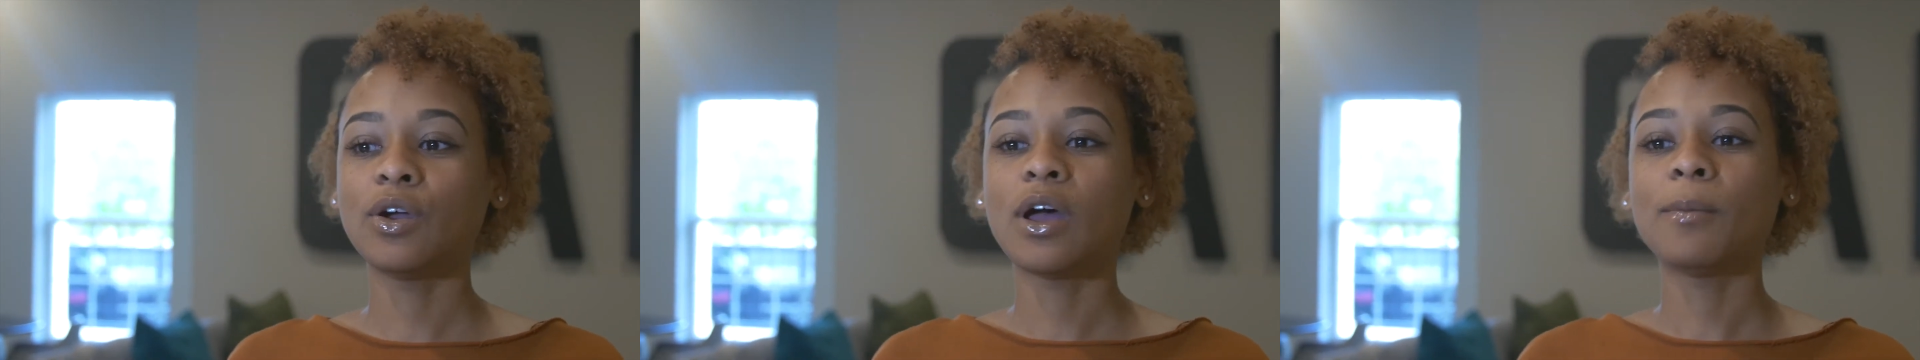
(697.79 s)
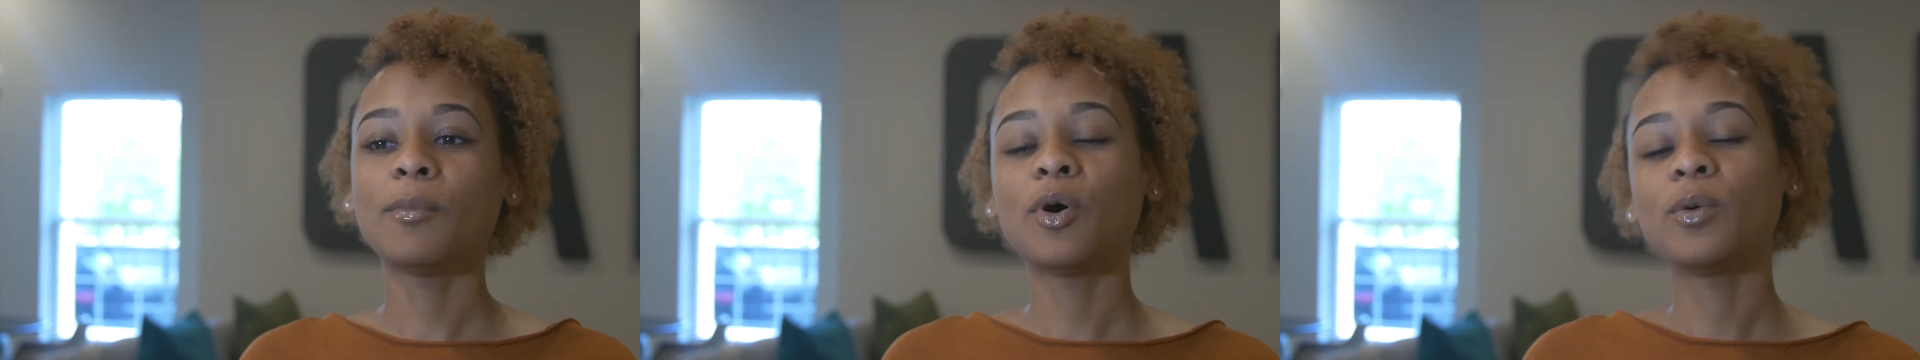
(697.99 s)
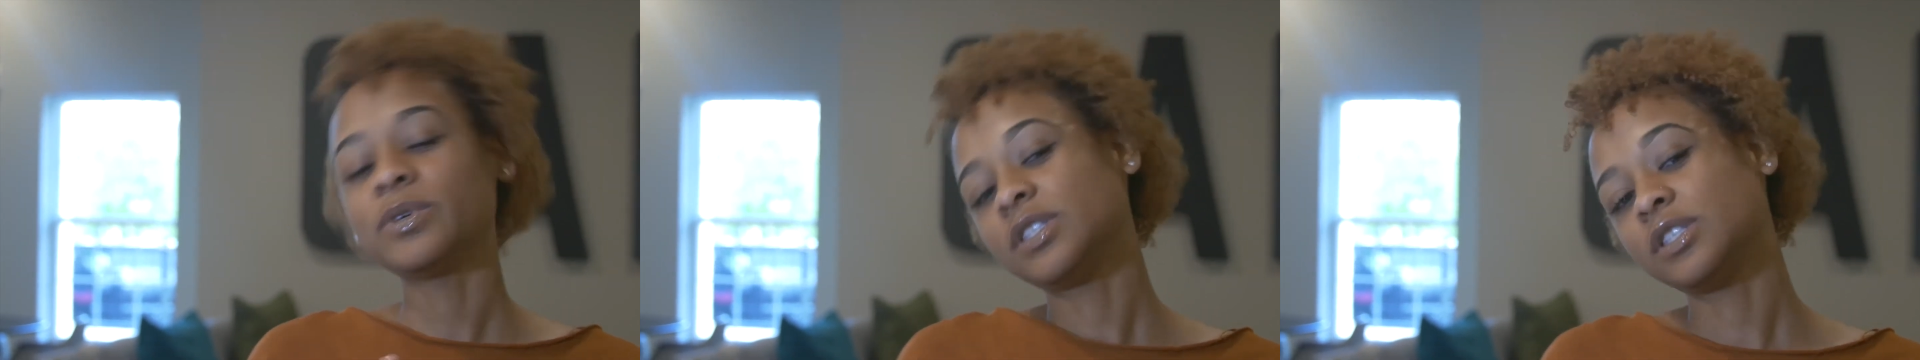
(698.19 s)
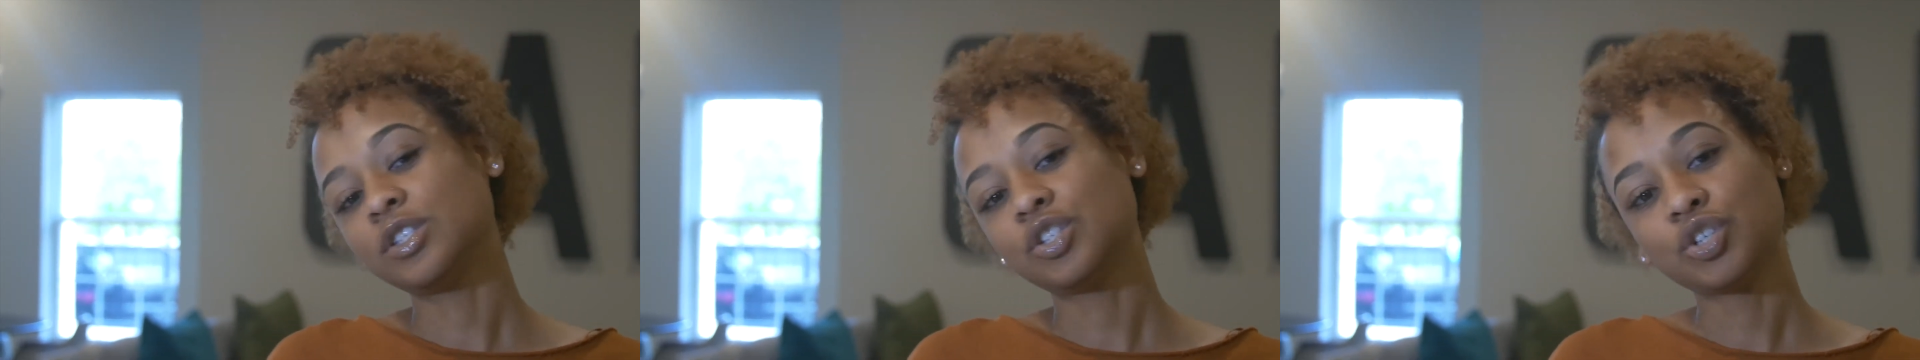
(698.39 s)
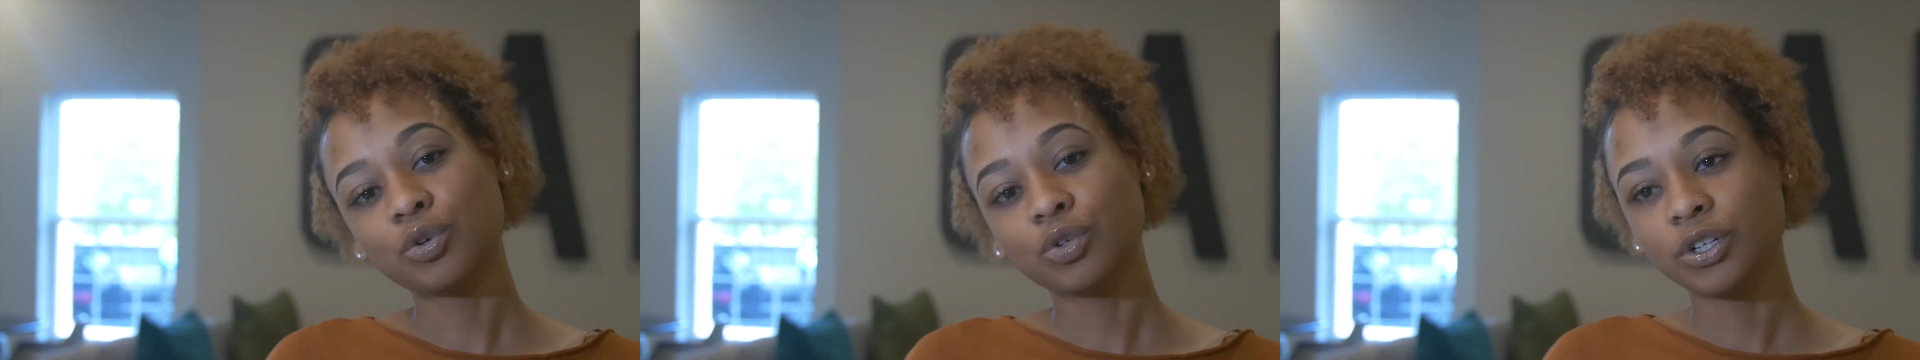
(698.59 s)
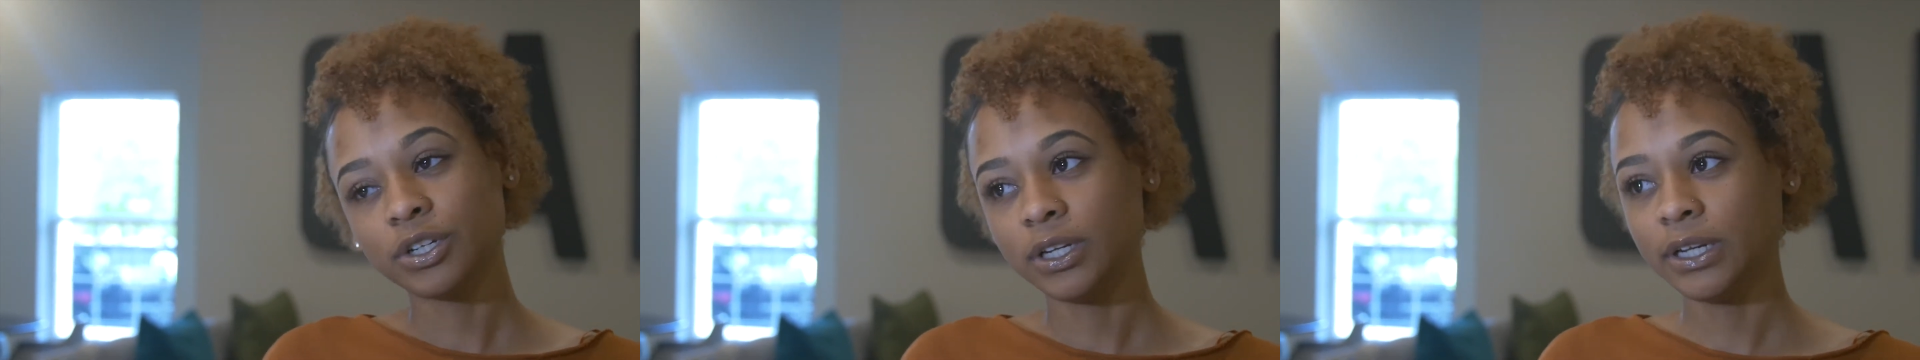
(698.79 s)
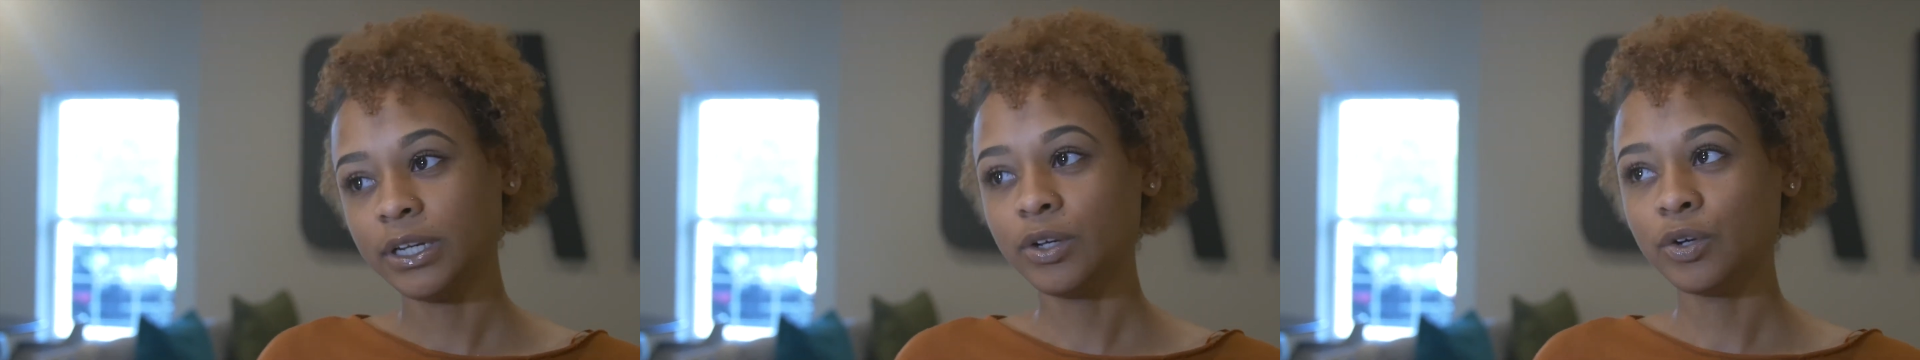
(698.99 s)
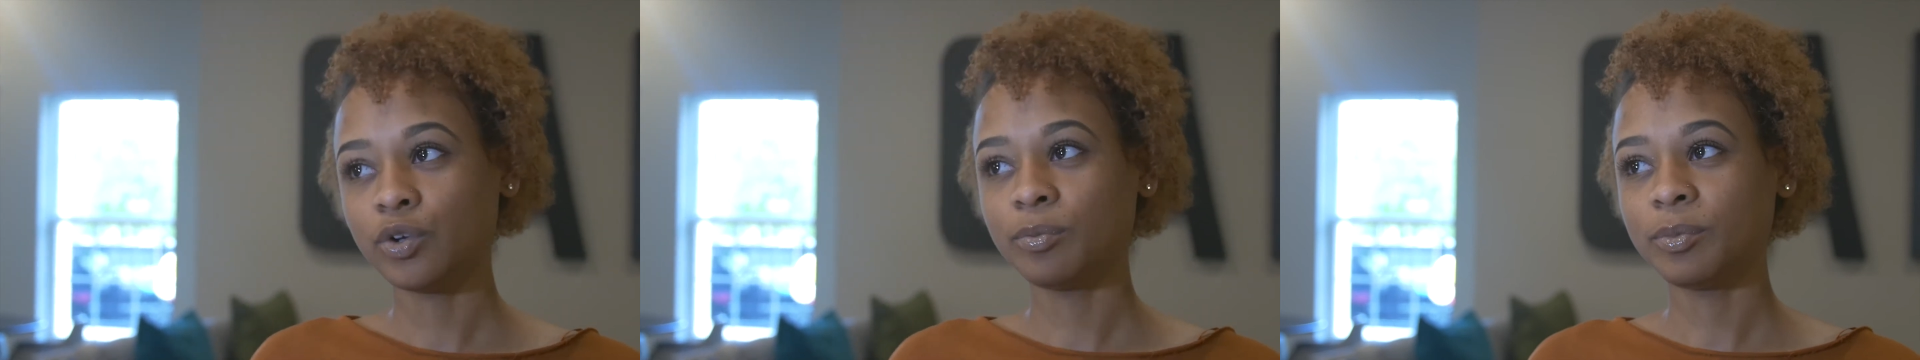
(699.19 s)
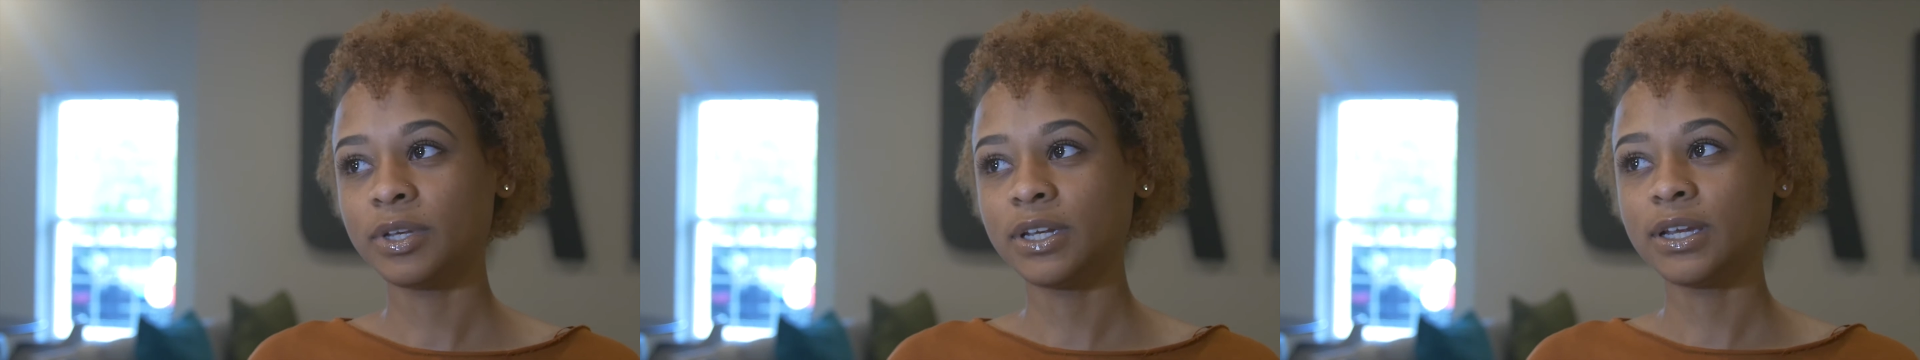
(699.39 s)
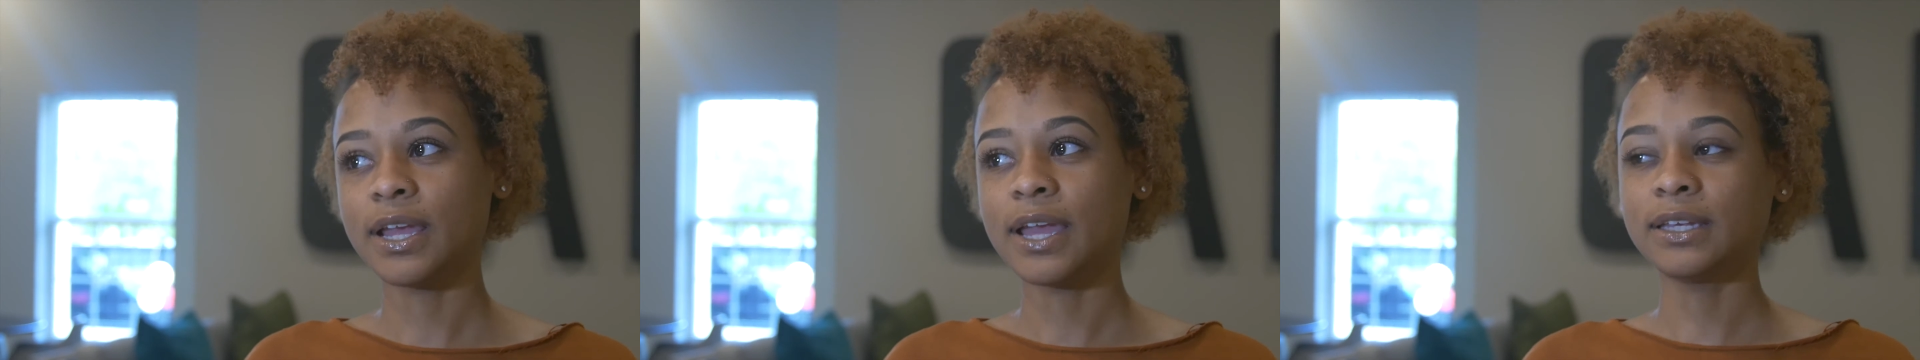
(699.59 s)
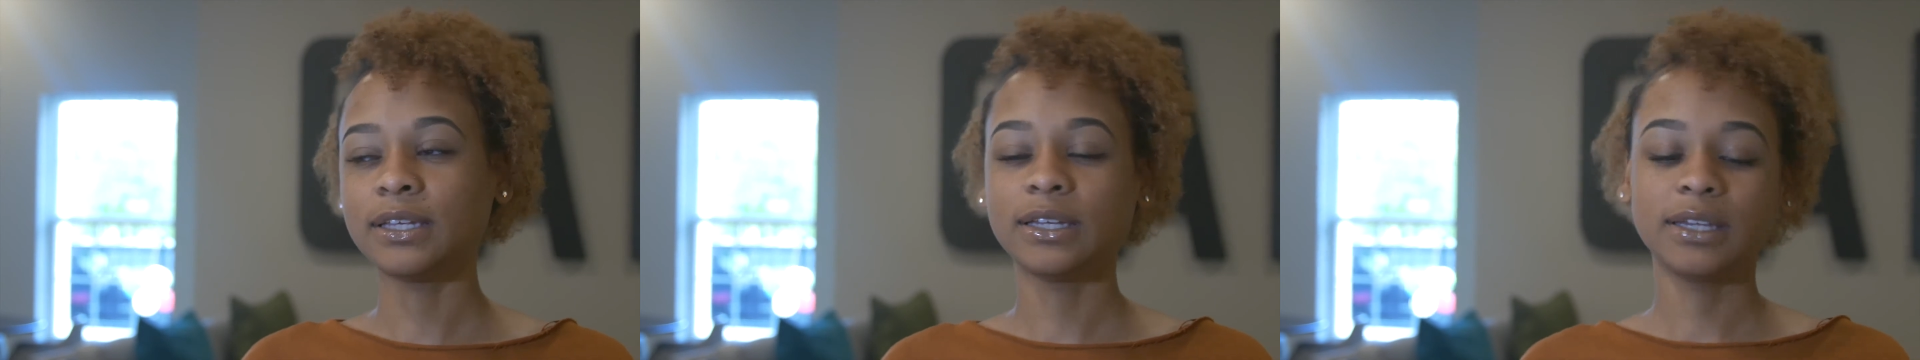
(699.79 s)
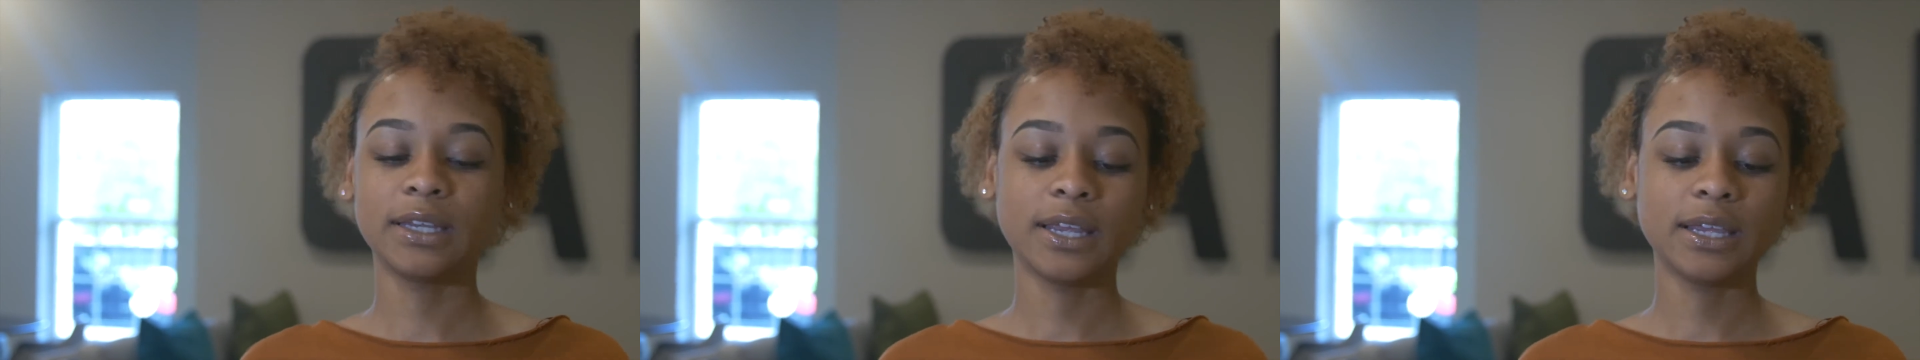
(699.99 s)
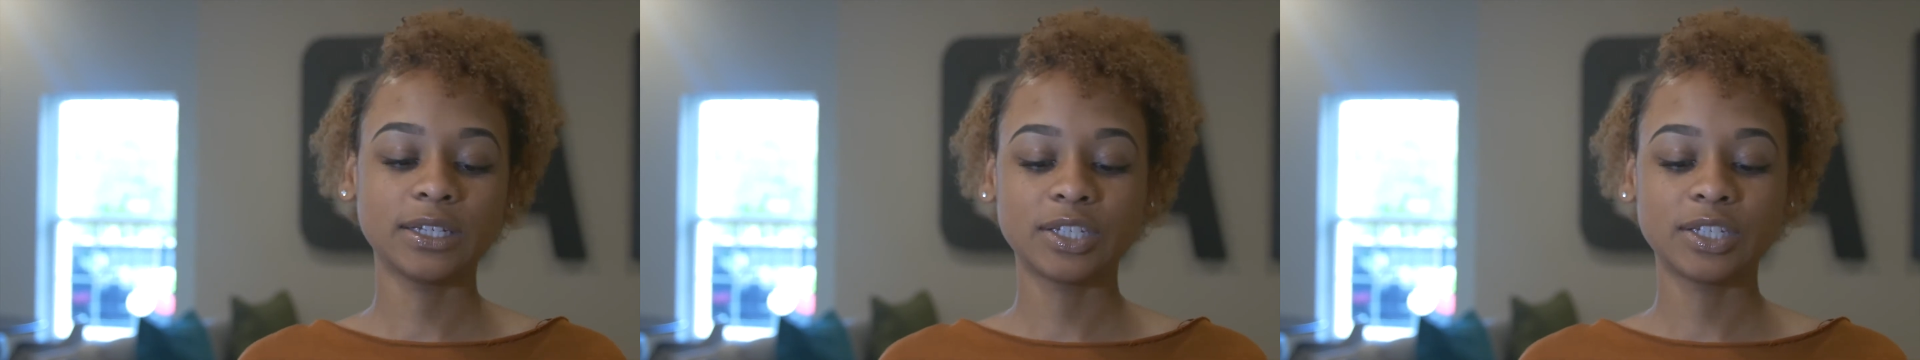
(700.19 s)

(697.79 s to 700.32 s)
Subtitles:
I'm always the shoulder leaned on, but at the end of the day,